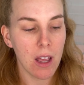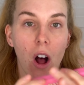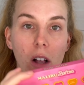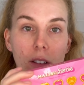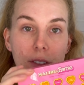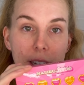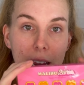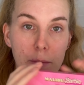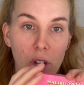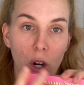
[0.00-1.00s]
All of the
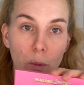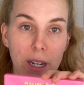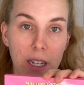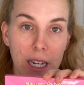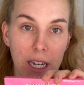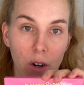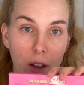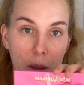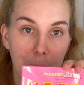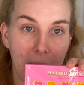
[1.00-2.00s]
names are written here
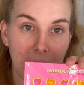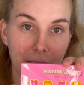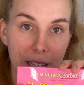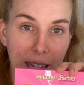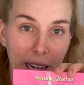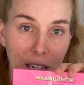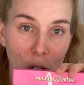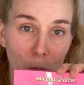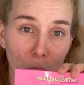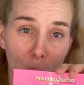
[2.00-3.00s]
on the back in these like
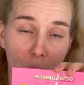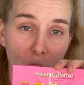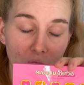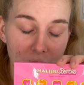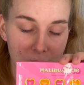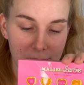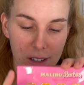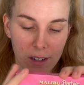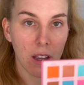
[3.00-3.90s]
cute little hearts.